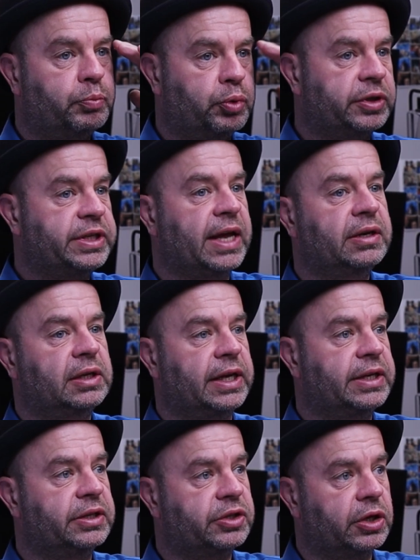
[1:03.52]
pretend
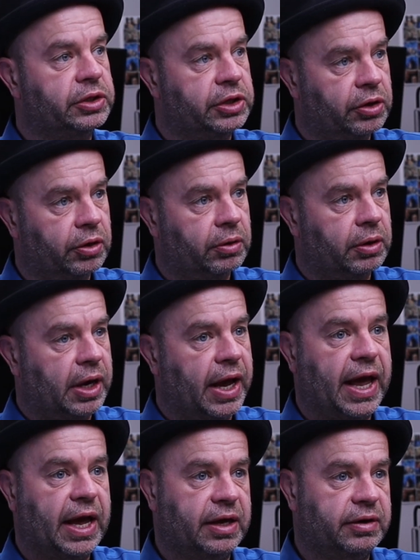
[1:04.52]
like it's a year
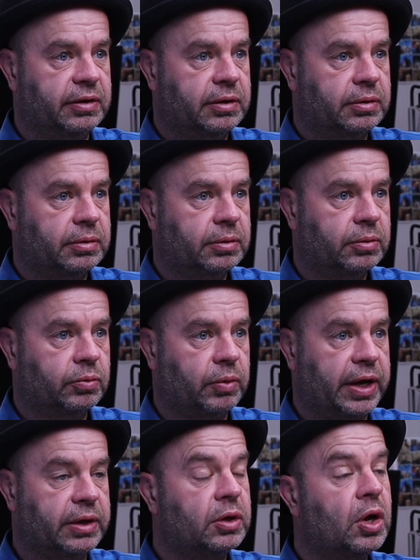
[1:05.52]
ahead,
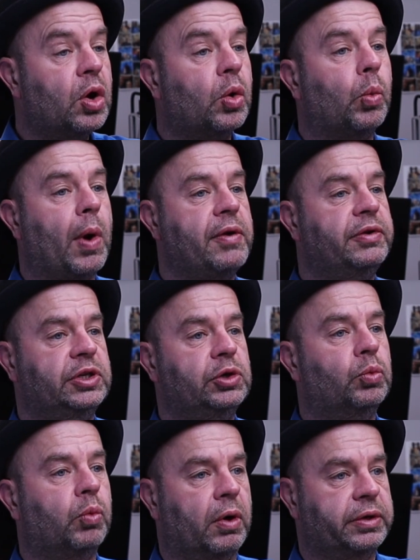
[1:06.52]
right? Where do
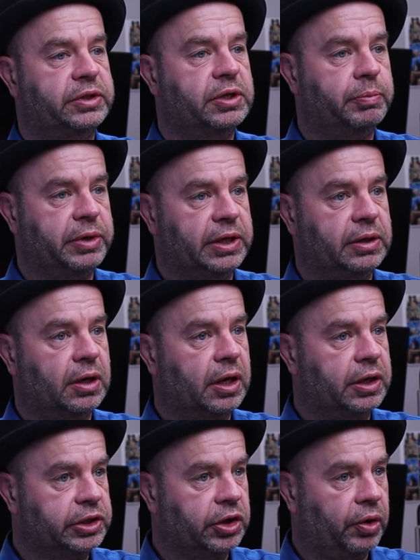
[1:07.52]
you want to be
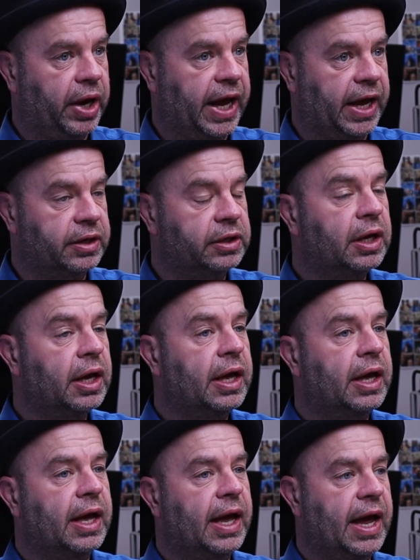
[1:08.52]
a year ahead?
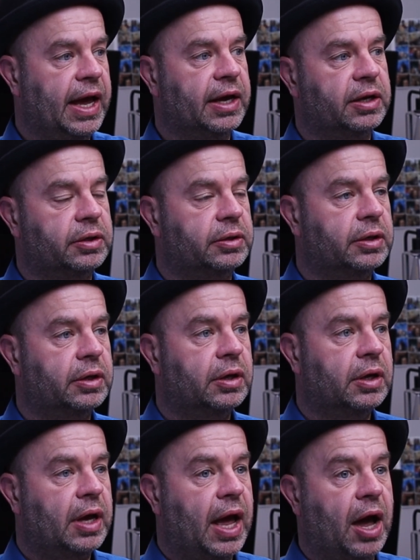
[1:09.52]
And
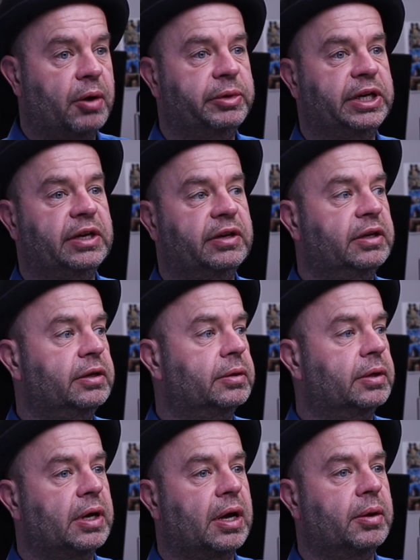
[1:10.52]
what do
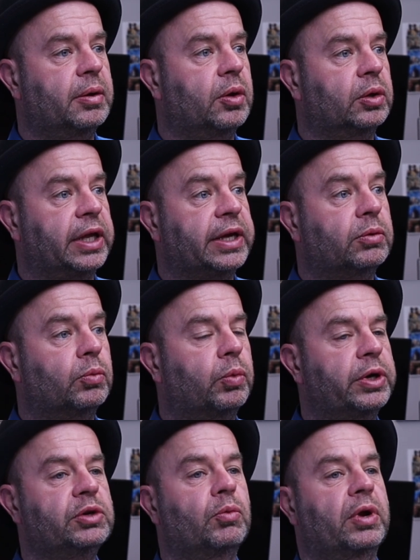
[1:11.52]

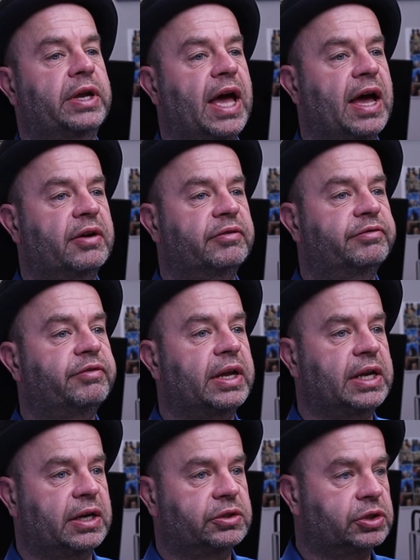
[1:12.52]
you want to have
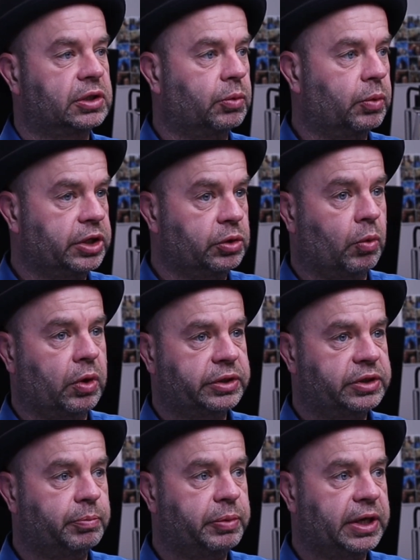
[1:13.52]
financially? What do you want
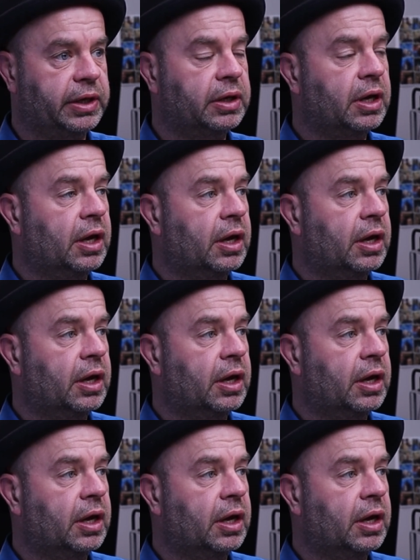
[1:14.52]
to be